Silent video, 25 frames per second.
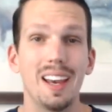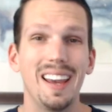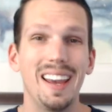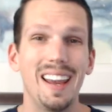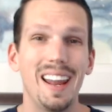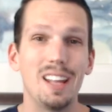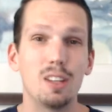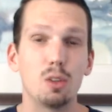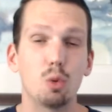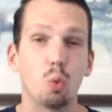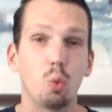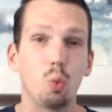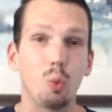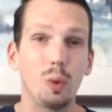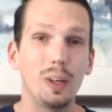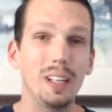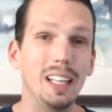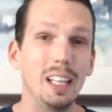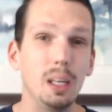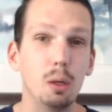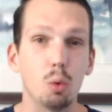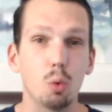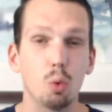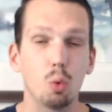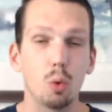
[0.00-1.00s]
It's
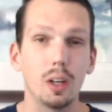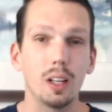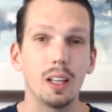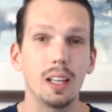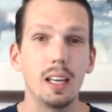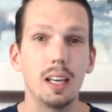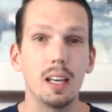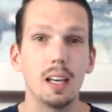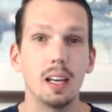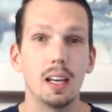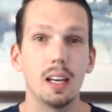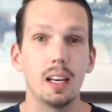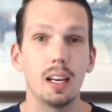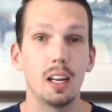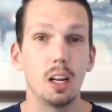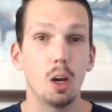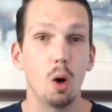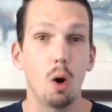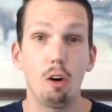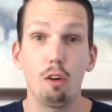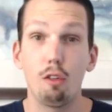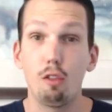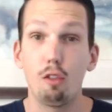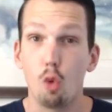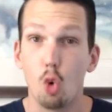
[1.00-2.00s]
really, really
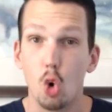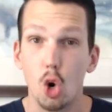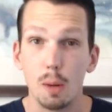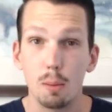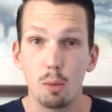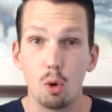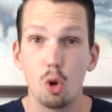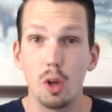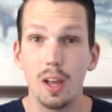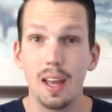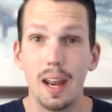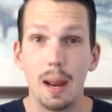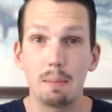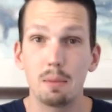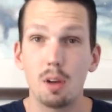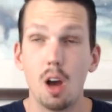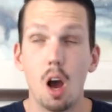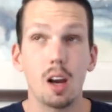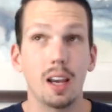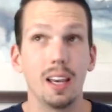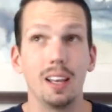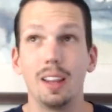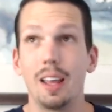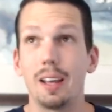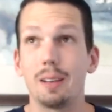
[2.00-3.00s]
affordable, and I'm
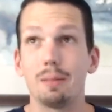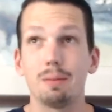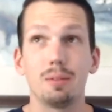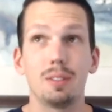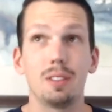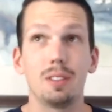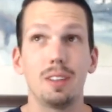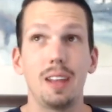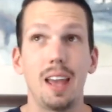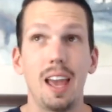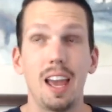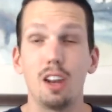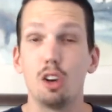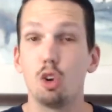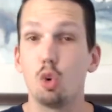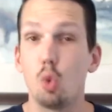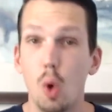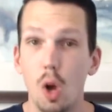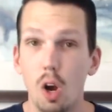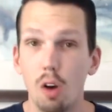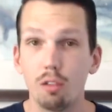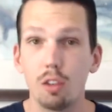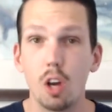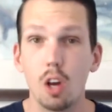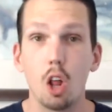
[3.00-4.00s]
talking like $10,
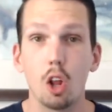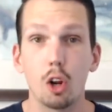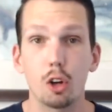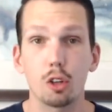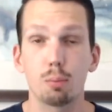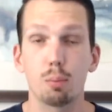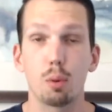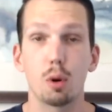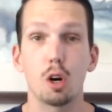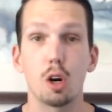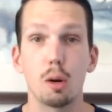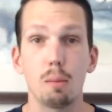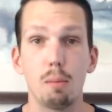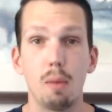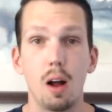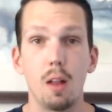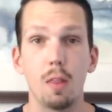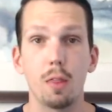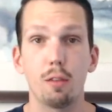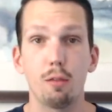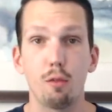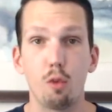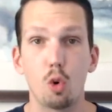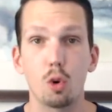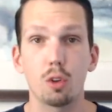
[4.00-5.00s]
$12 per month
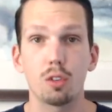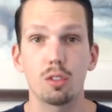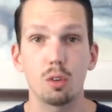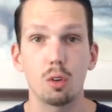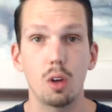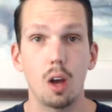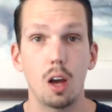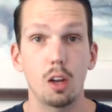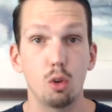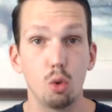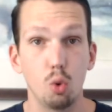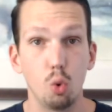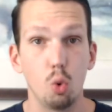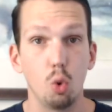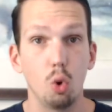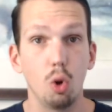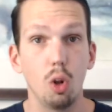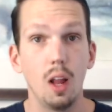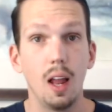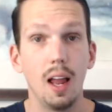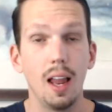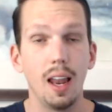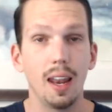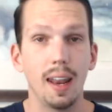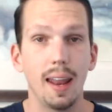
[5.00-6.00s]
for a tool
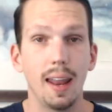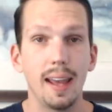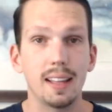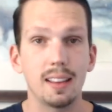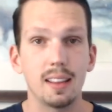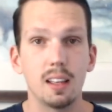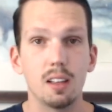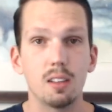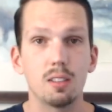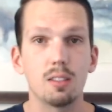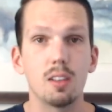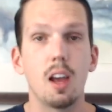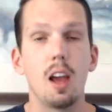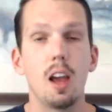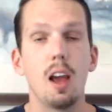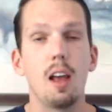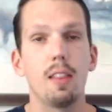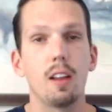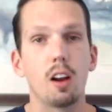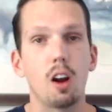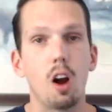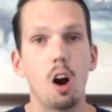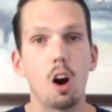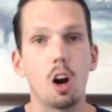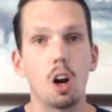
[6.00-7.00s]
like this.
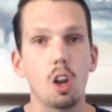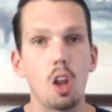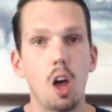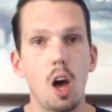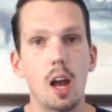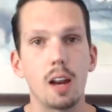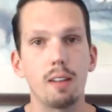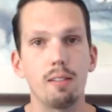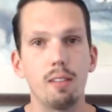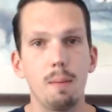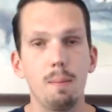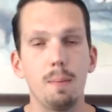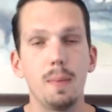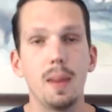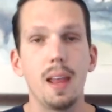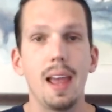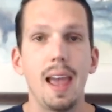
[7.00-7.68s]
There are a lot of them.